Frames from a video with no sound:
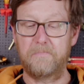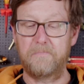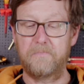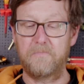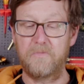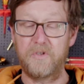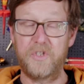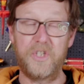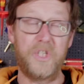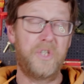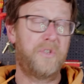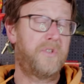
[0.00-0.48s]

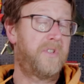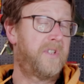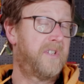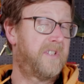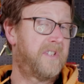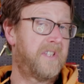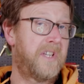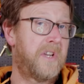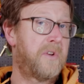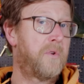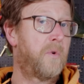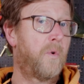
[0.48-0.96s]
reduces
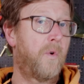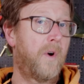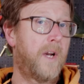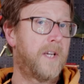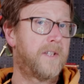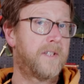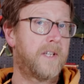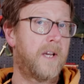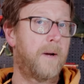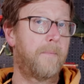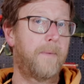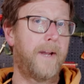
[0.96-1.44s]
the noise
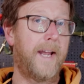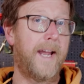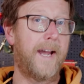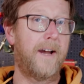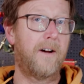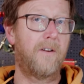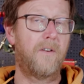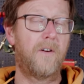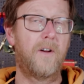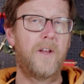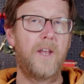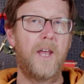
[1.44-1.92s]
coming
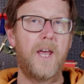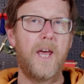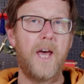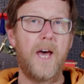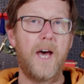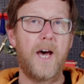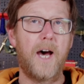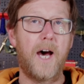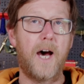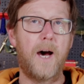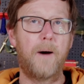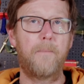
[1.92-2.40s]
out,
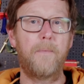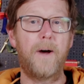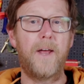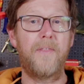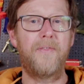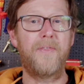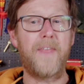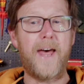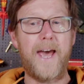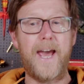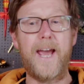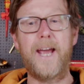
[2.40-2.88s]
um, and
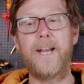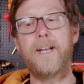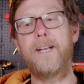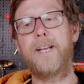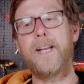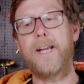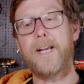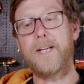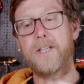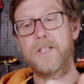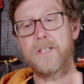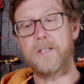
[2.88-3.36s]
that end
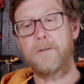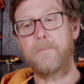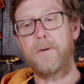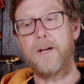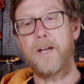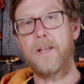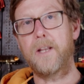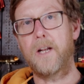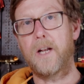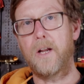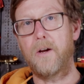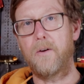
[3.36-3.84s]
needs to be
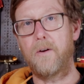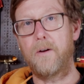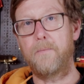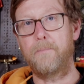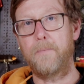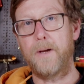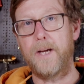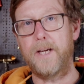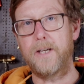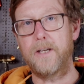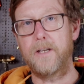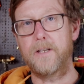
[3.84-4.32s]
at the low
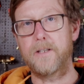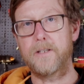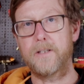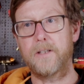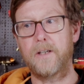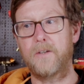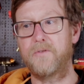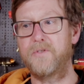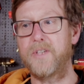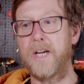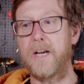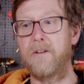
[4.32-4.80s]
impedance.
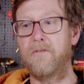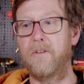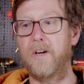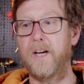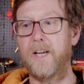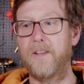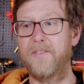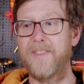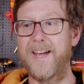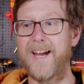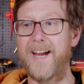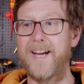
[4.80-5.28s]
So
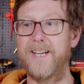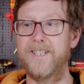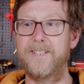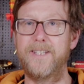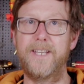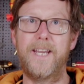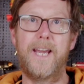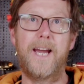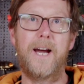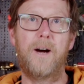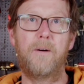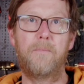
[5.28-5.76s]
generally that is
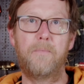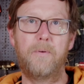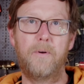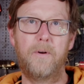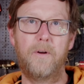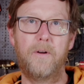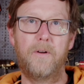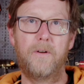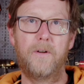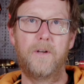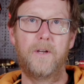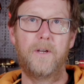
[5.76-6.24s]
the
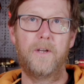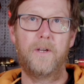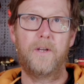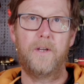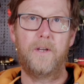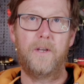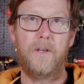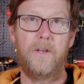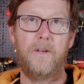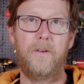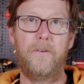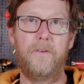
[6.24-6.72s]
output.
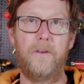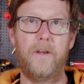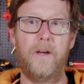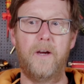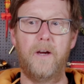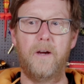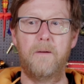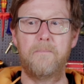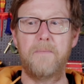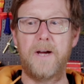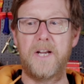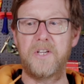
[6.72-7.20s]
So
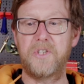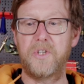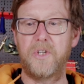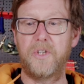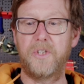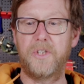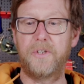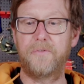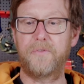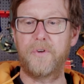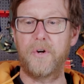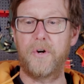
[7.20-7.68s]
imagine
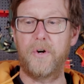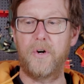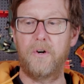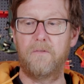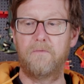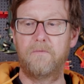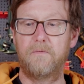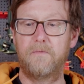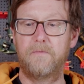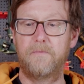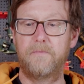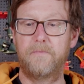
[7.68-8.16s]
you've got,
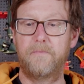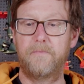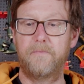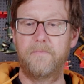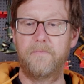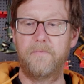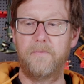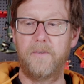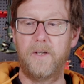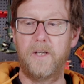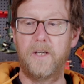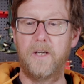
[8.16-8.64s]

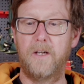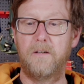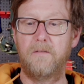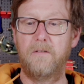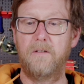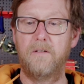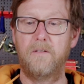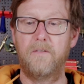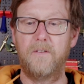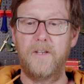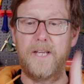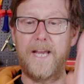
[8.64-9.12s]
you know,
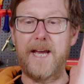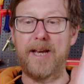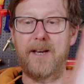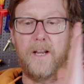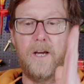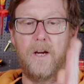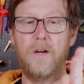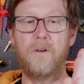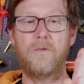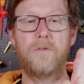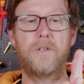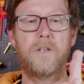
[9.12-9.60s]
the
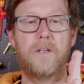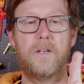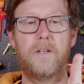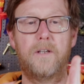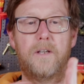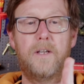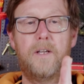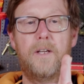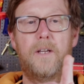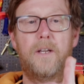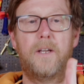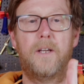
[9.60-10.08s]
anode,
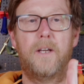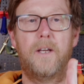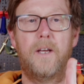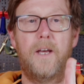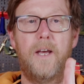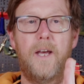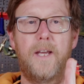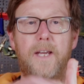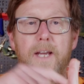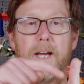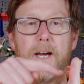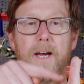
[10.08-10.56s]

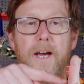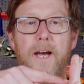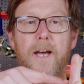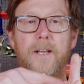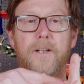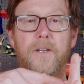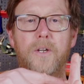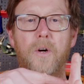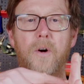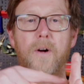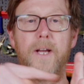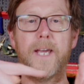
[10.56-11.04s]
yeah, and
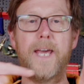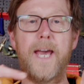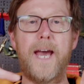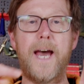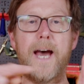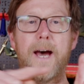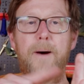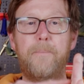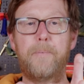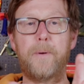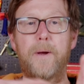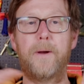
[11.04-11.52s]
you've got a
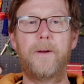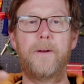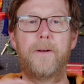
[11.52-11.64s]
cap.